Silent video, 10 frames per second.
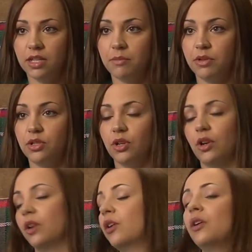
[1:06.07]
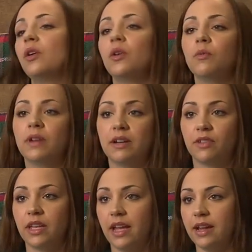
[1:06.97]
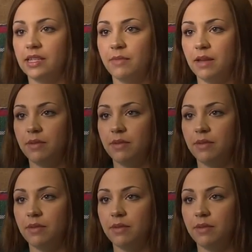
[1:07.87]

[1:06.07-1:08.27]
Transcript: temperature, whatever the case may